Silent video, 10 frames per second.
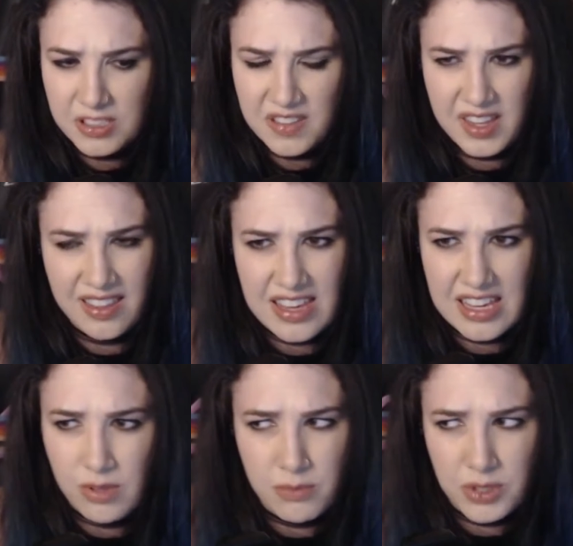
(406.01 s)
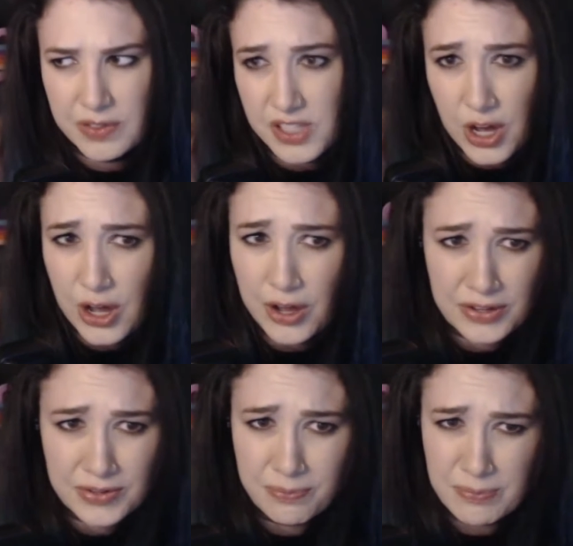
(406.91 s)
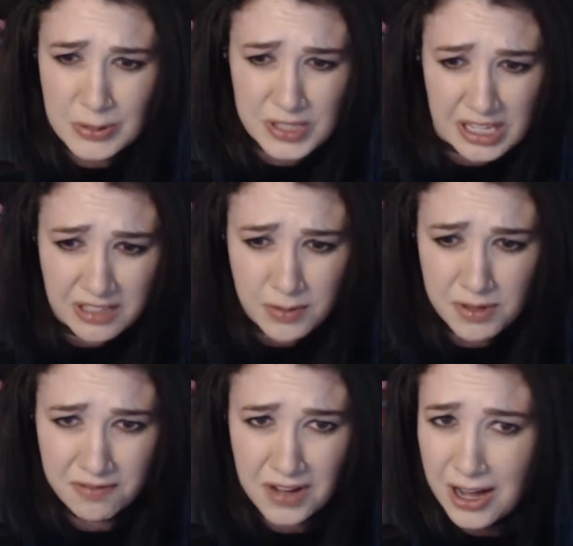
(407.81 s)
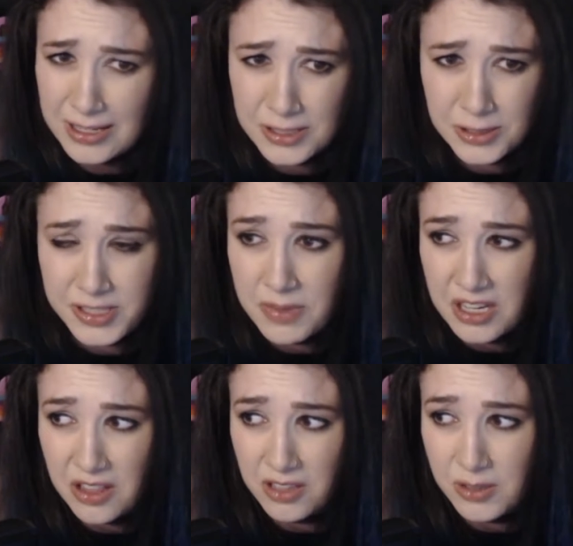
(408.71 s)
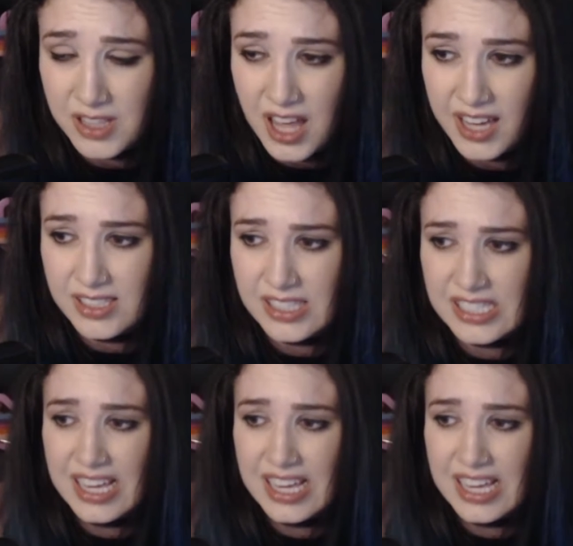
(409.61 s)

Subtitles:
and then I think it removes the music from the VODs or something along those lines.